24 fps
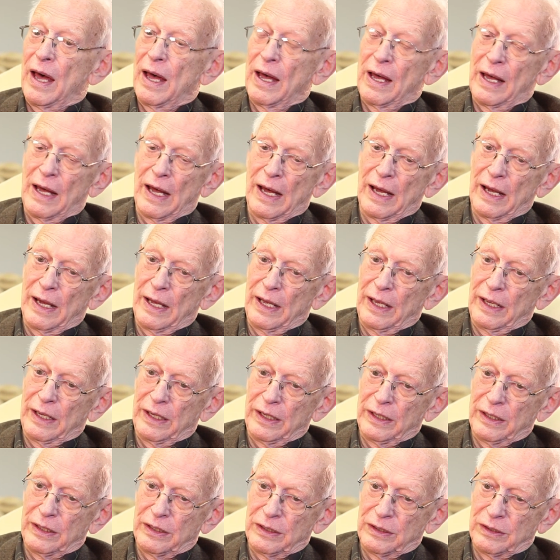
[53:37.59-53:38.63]

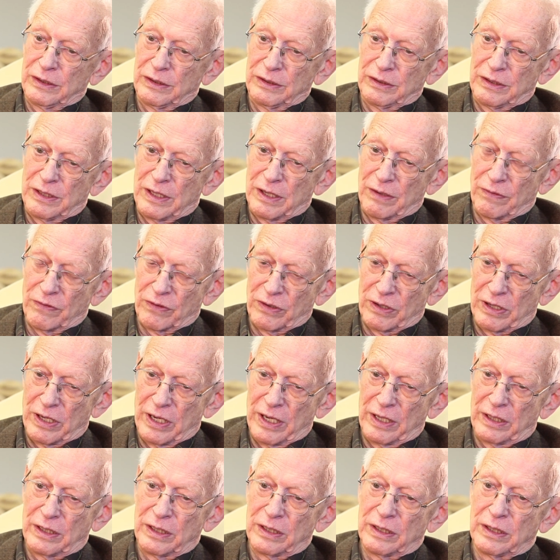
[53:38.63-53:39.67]
I never
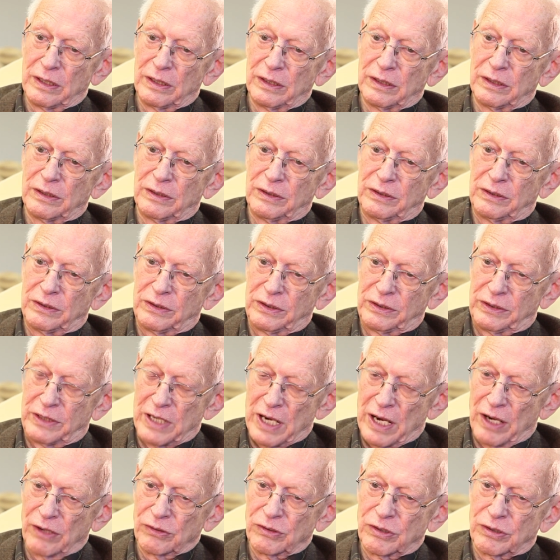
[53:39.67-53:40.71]
had any
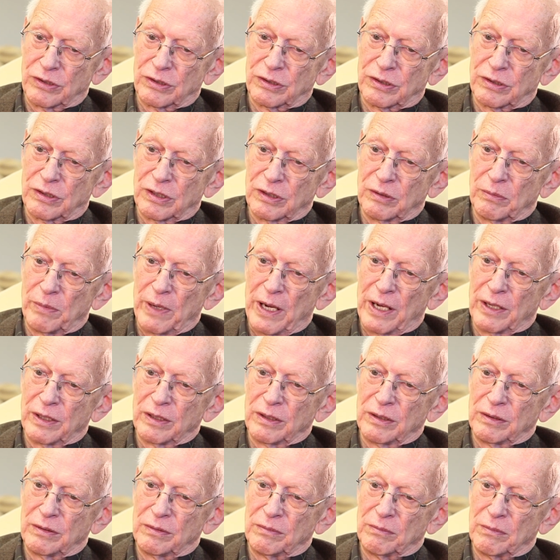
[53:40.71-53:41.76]
doubts about
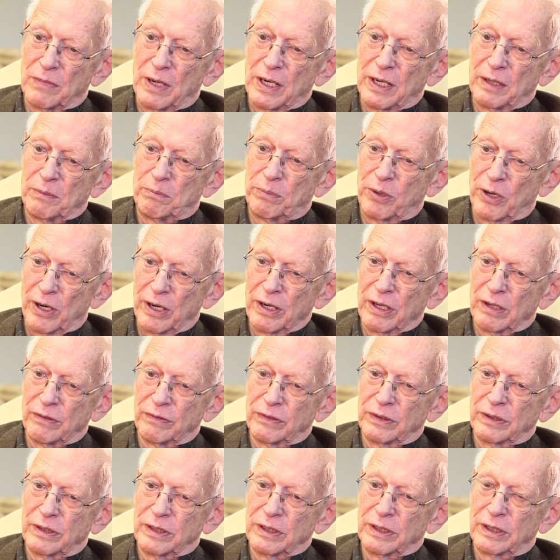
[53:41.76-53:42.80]
my part of
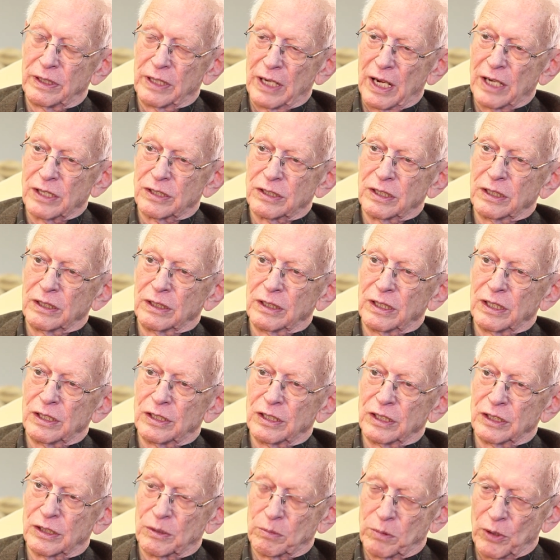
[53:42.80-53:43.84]
it in casting these
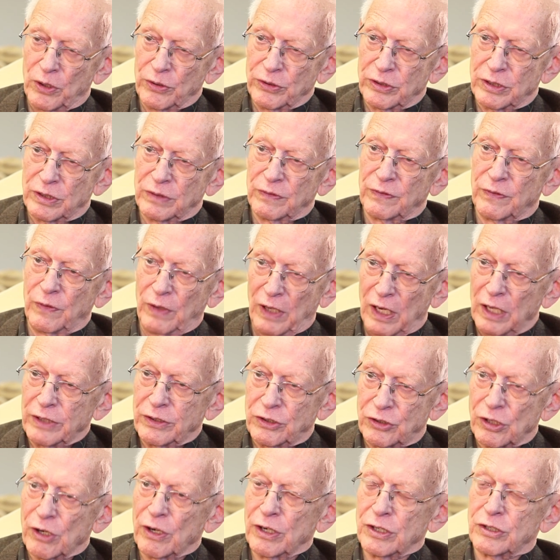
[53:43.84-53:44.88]
explosive
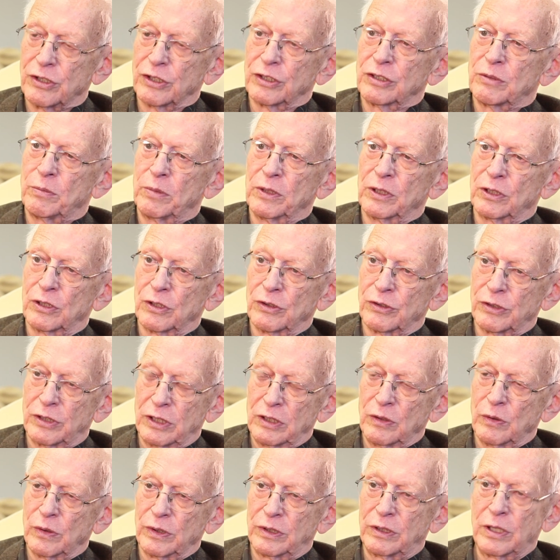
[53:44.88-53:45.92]
charges because they
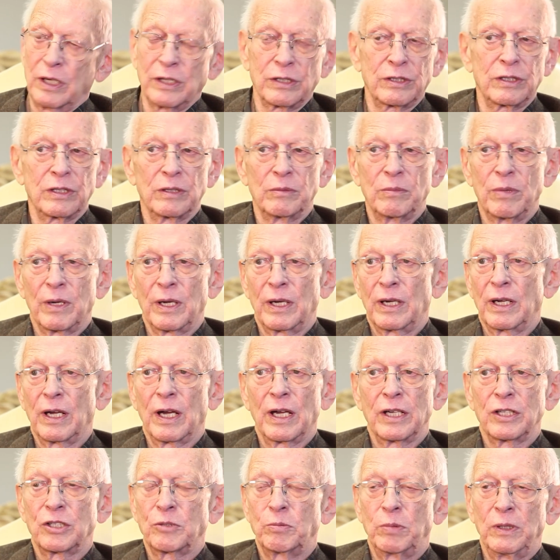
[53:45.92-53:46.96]
were tested by
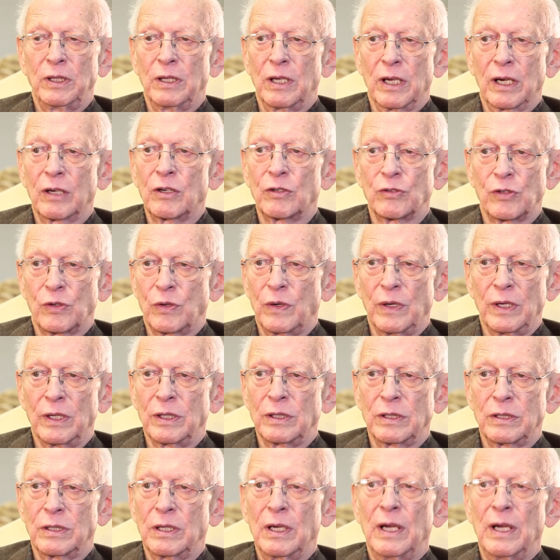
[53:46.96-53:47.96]
high speed x rays